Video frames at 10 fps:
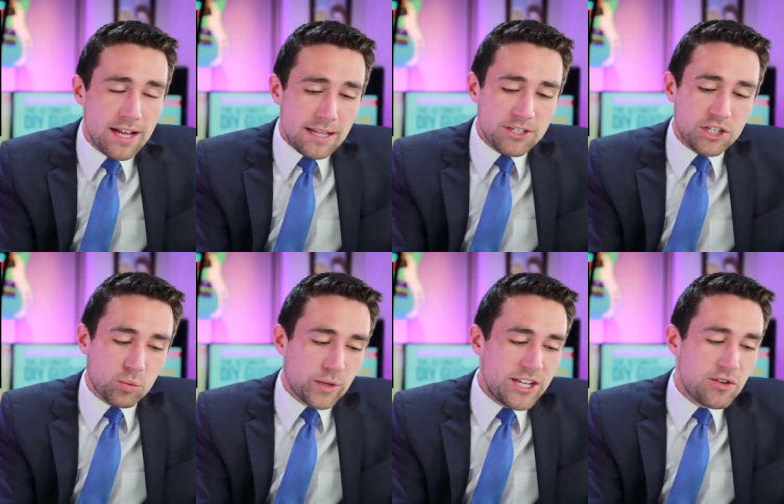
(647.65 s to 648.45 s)
Let me just
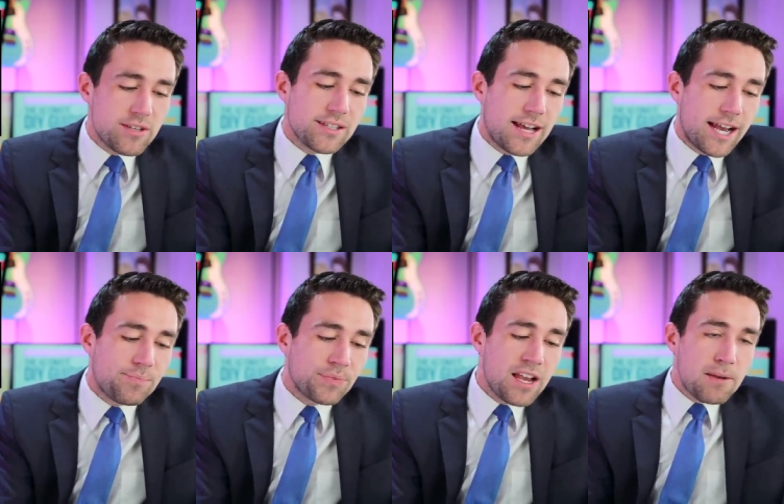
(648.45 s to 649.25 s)
read you this
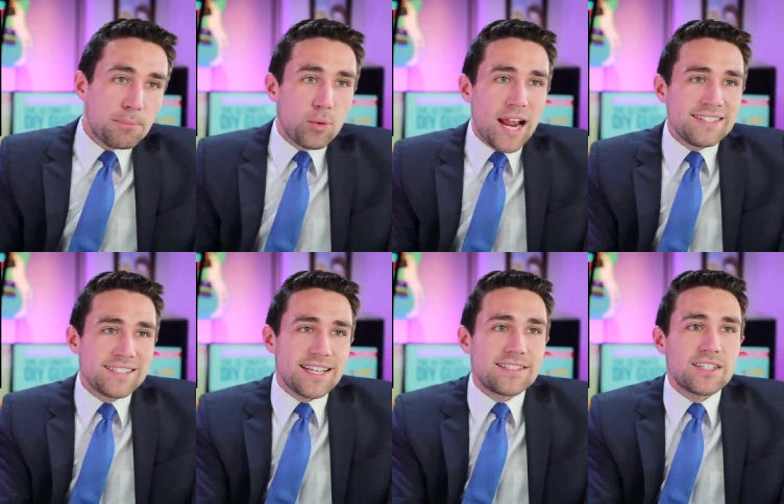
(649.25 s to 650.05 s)
line
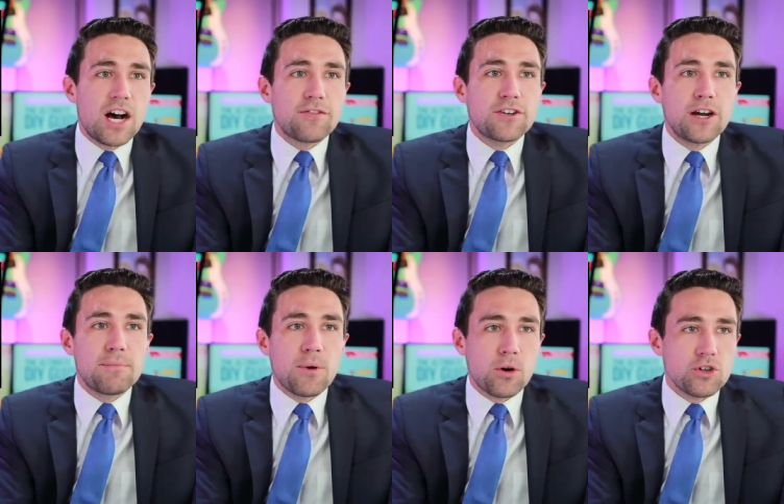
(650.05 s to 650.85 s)
prices of
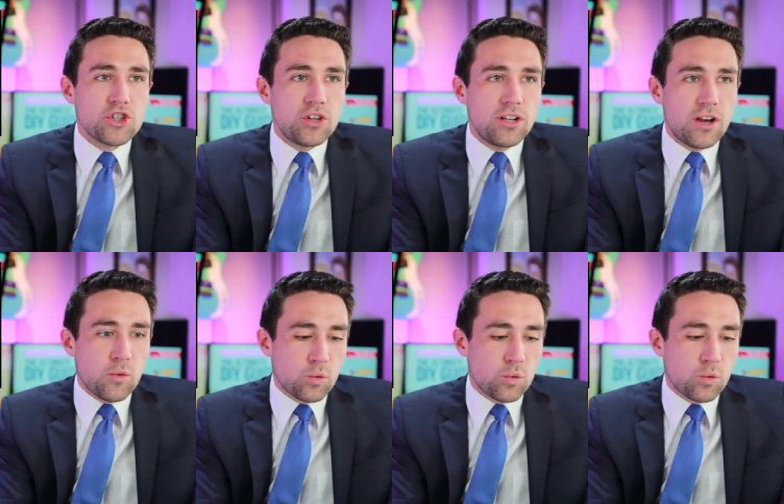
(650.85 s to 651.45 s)
commercial